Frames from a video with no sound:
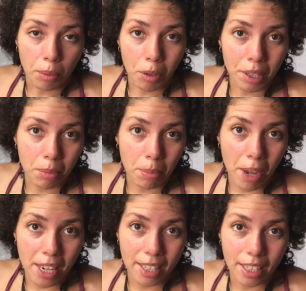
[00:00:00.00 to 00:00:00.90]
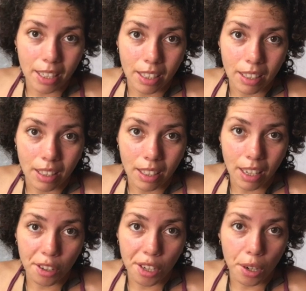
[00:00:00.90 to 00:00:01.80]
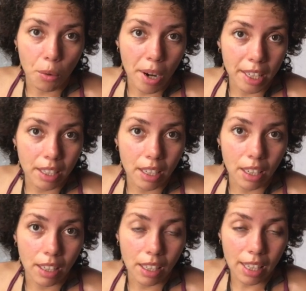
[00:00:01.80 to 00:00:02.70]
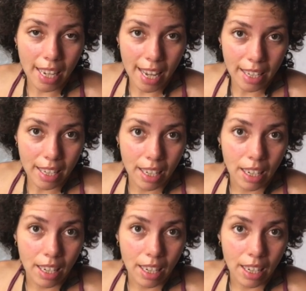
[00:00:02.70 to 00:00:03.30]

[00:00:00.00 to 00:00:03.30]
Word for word: going to be painting the area white in the end,